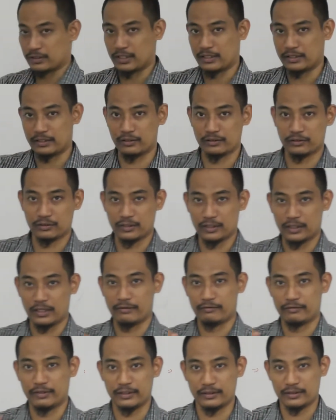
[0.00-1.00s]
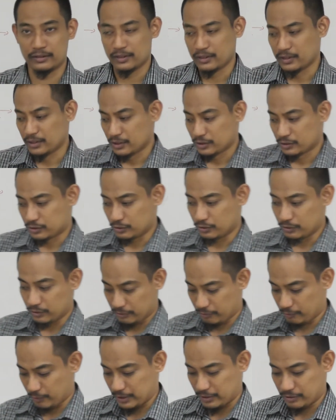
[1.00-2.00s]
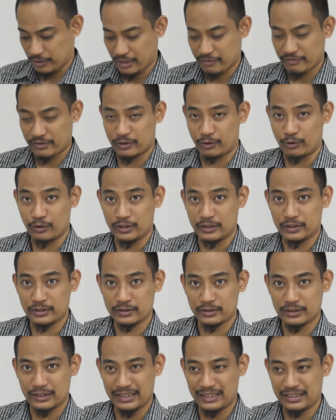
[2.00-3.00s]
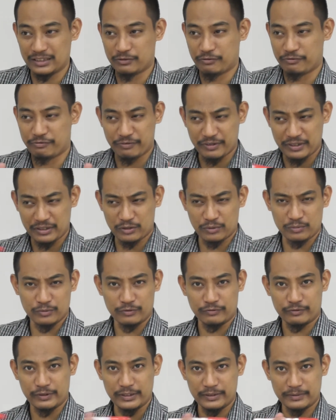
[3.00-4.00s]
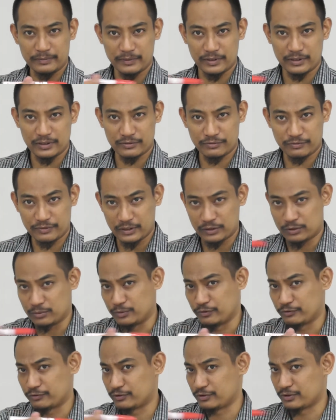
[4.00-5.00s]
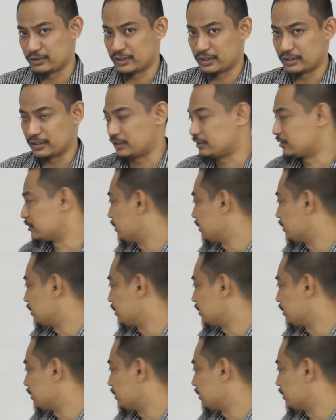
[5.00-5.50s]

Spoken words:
right or to the left, right? So when you have a roller, it is free to move, right? It is free to move to the right and to